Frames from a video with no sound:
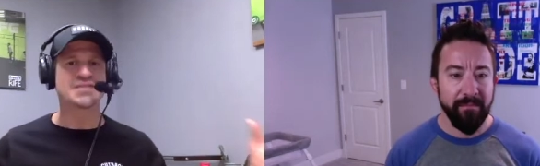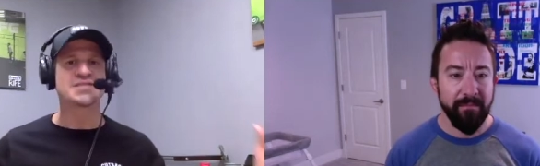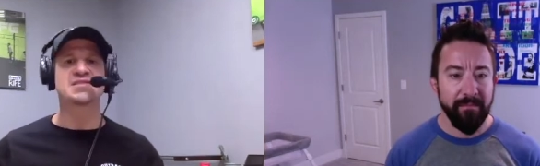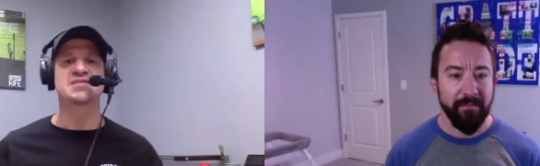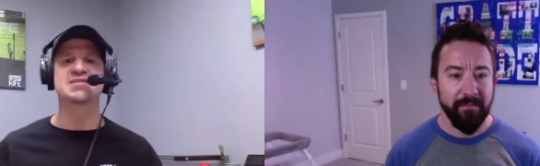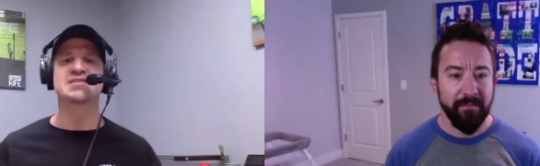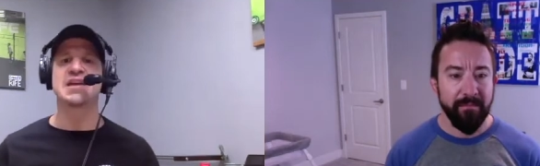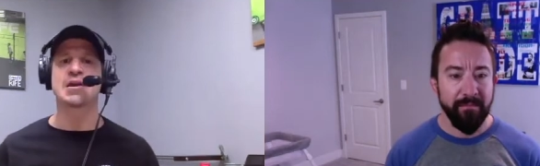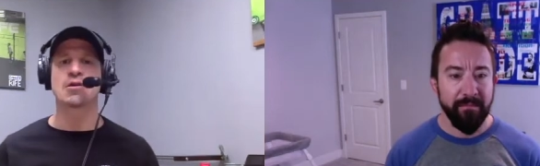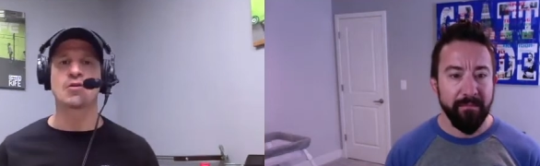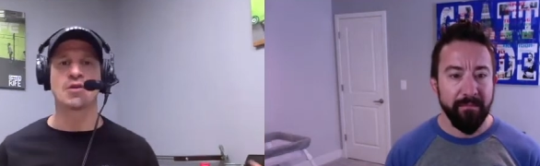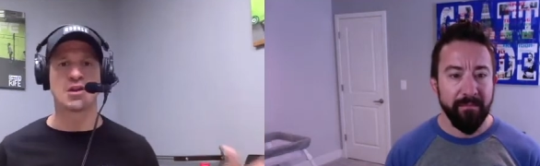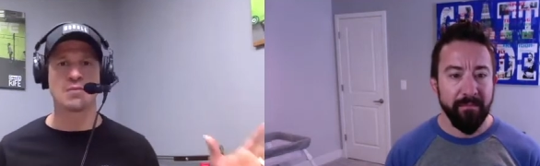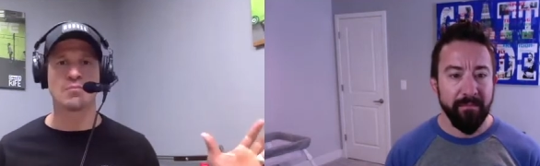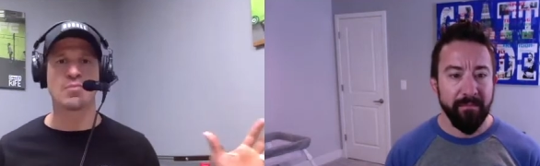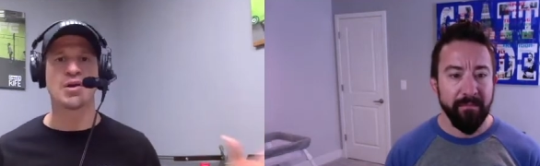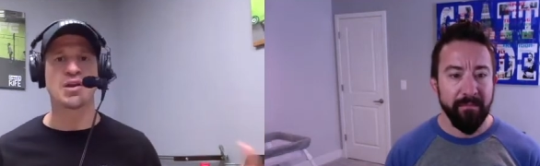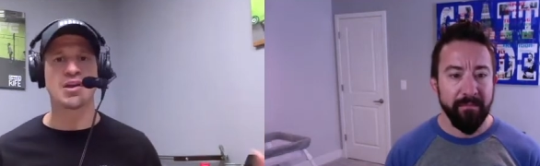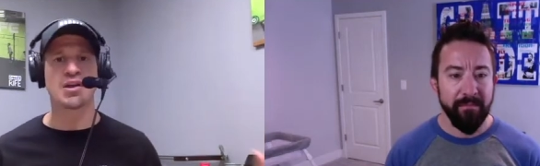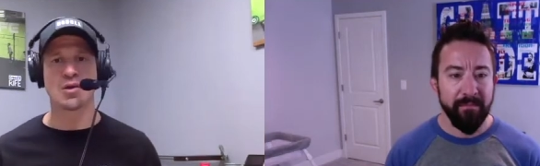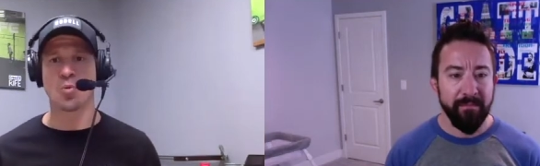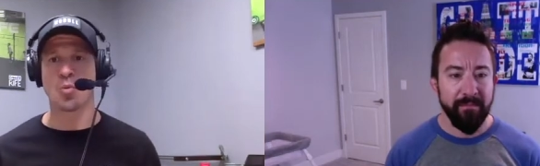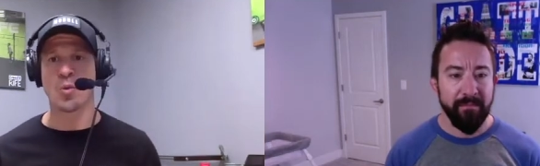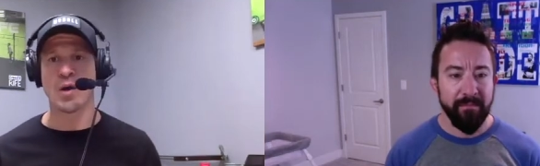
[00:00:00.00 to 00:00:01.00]
Speaker 1: scare
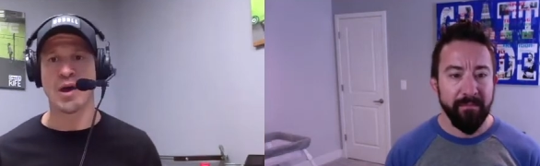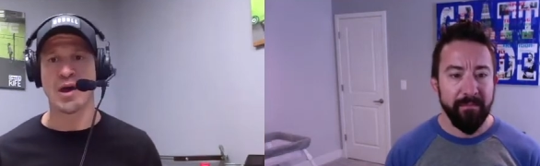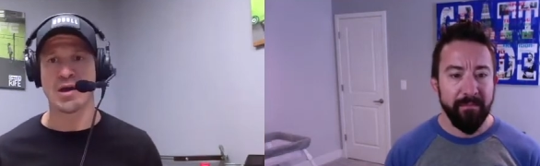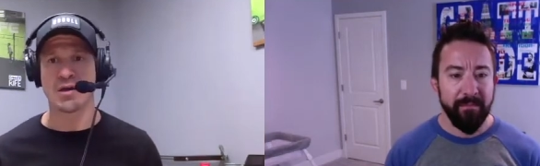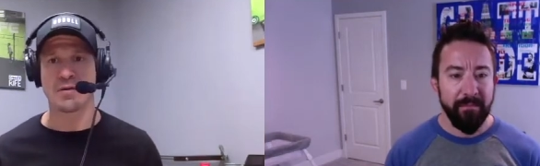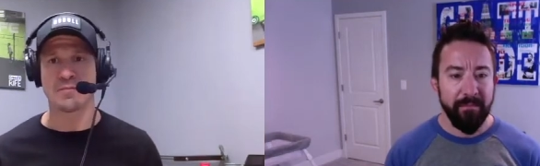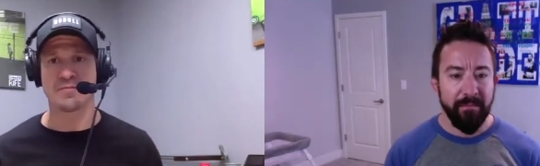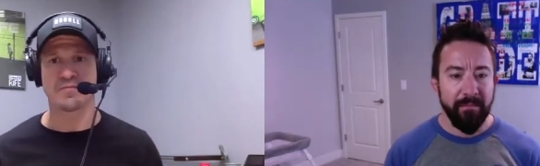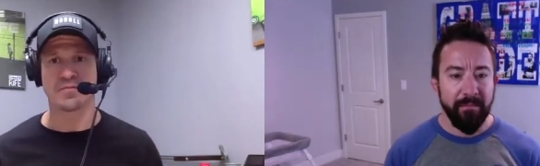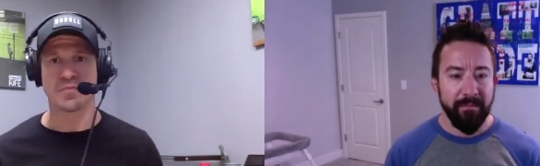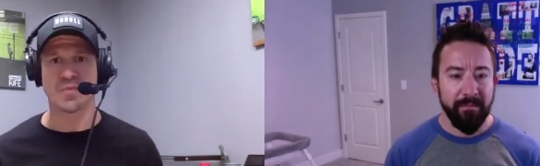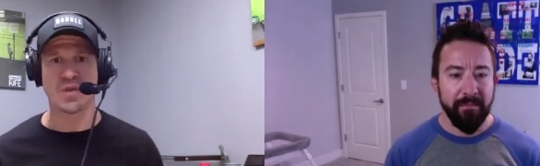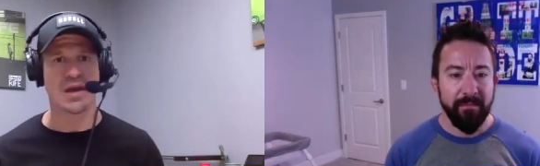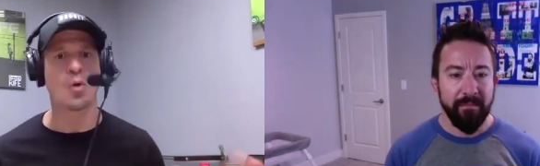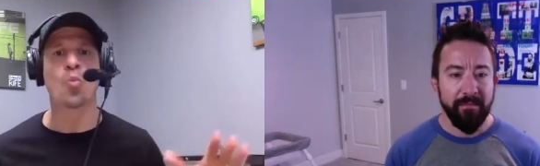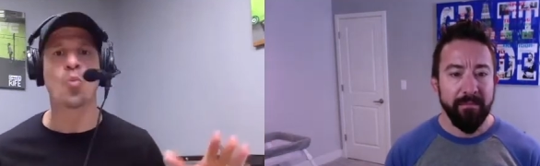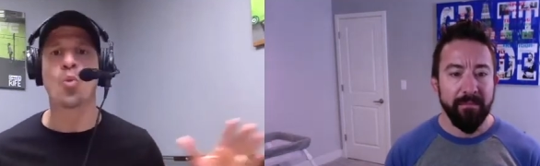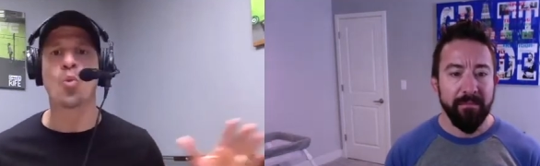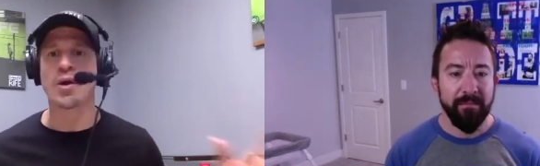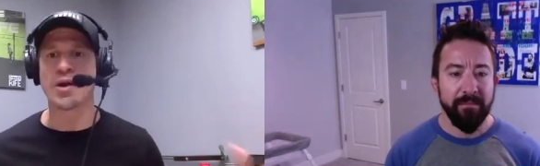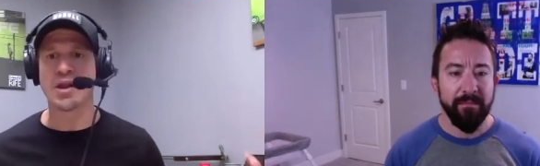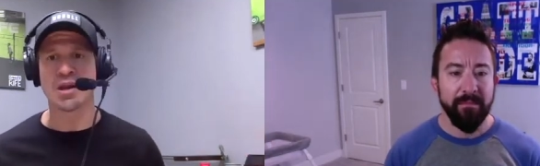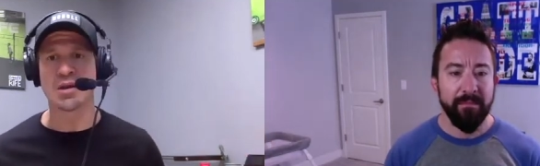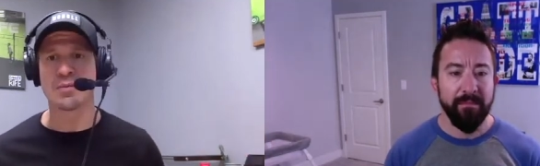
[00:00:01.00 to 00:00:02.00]
anybody away. I don't
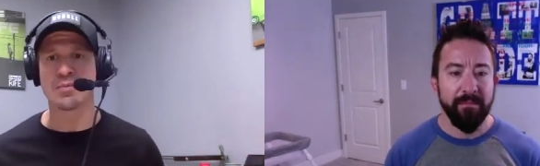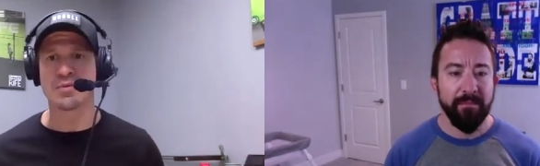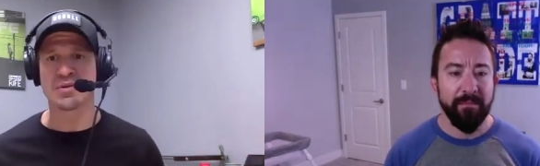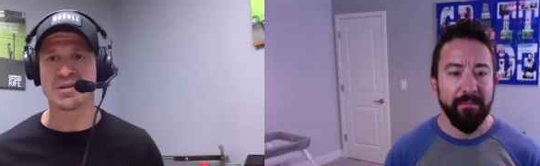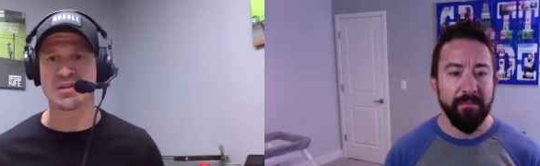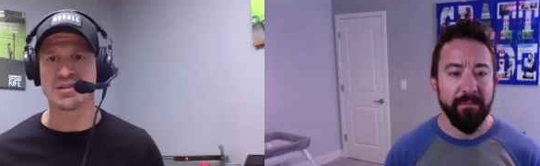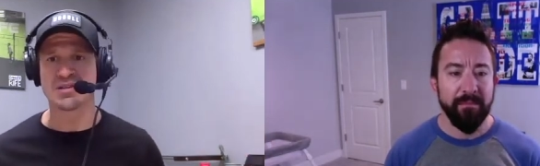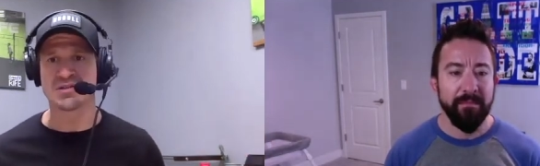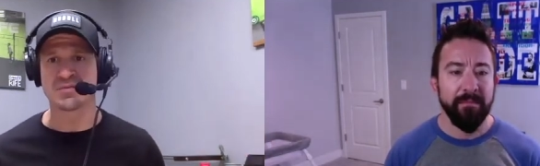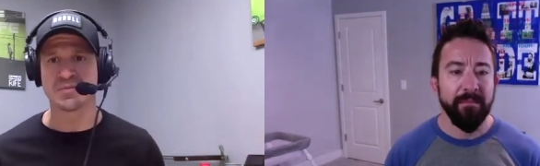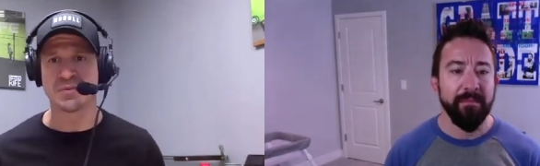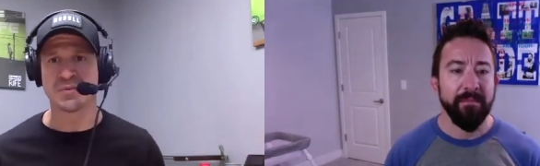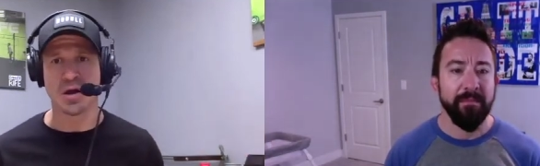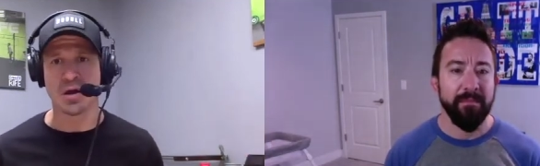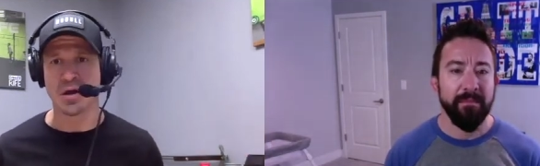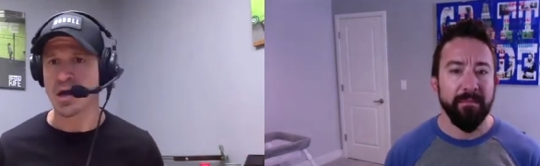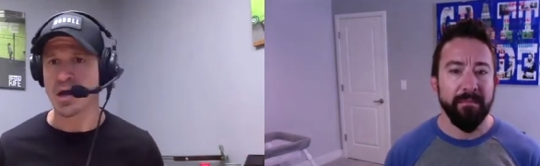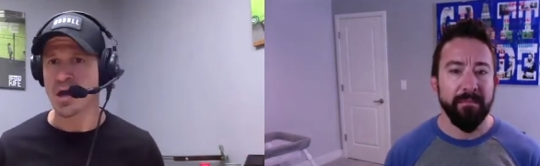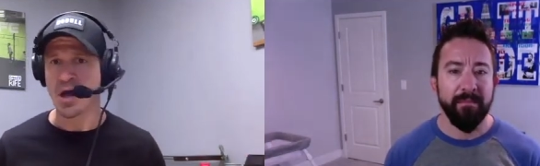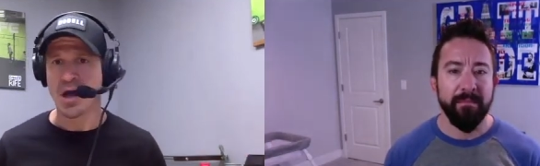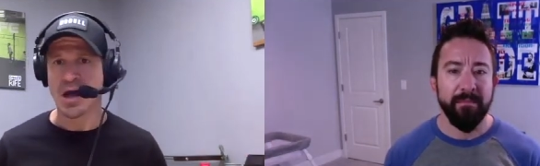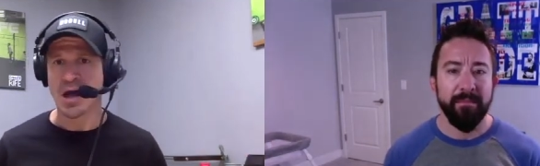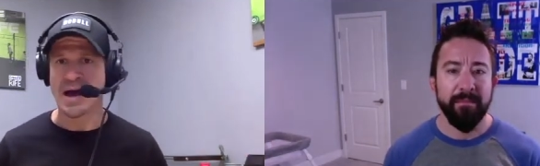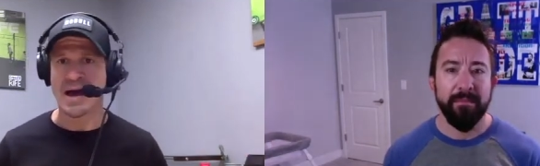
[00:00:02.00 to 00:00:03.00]
want anybody to be scared.
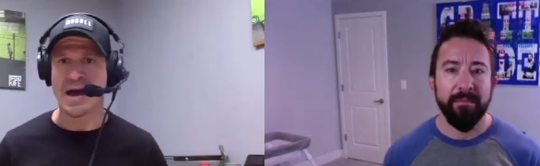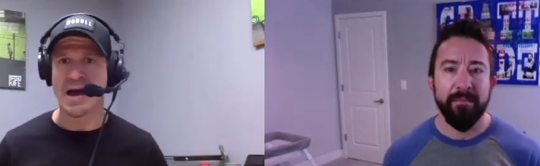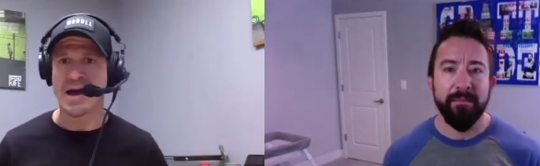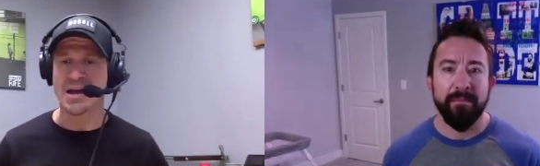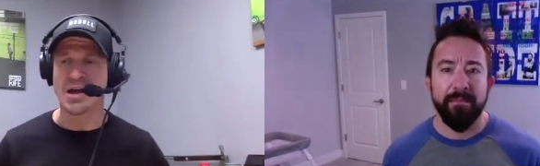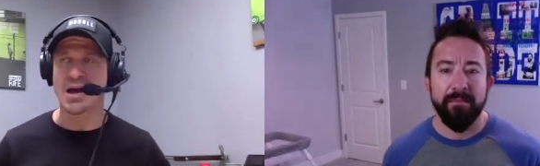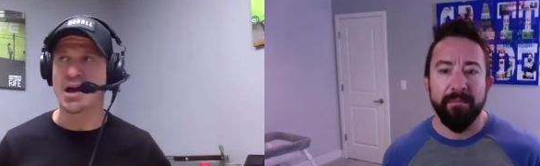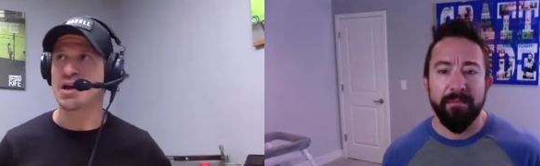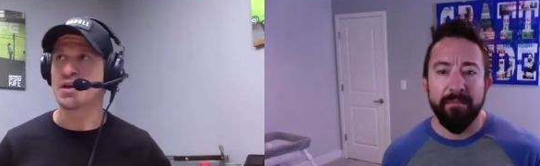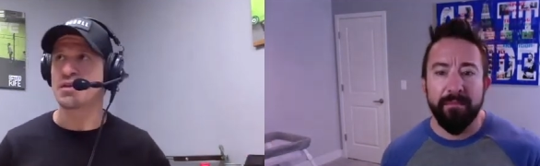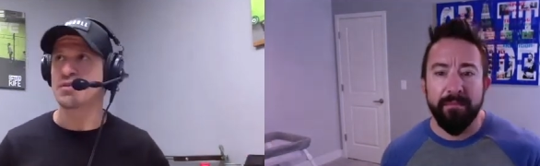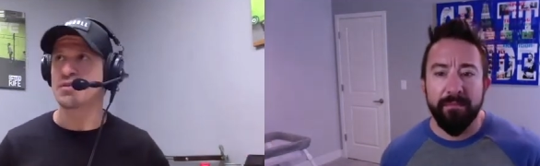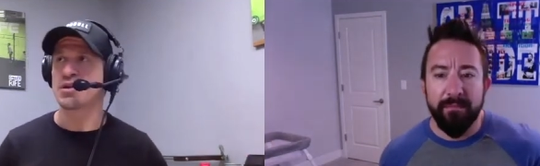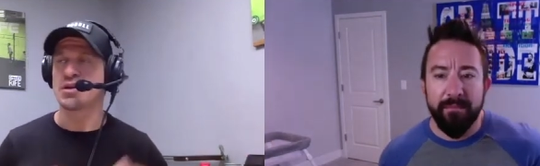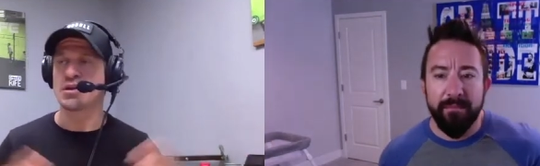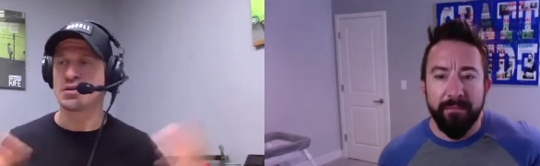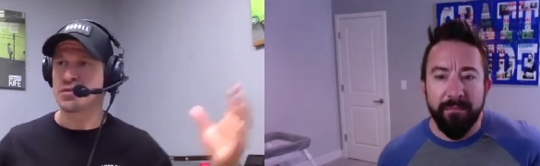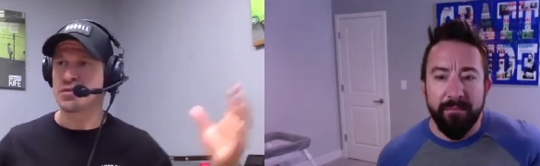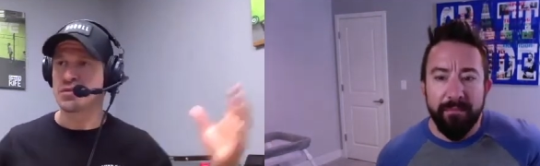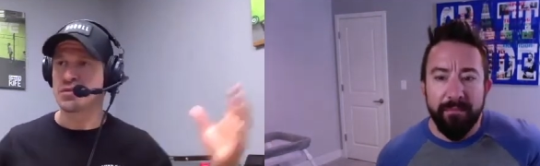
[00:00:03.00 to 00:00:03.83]
I think,